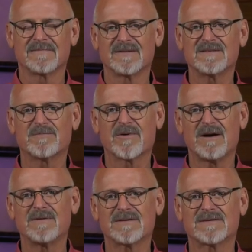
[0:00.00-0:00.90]
It's a
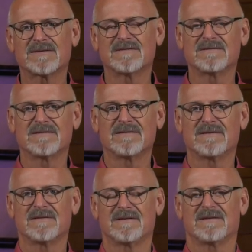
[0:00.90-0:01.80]
promise
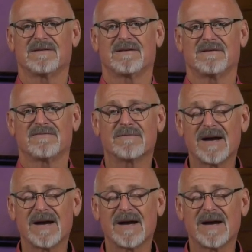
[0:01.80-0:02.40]
from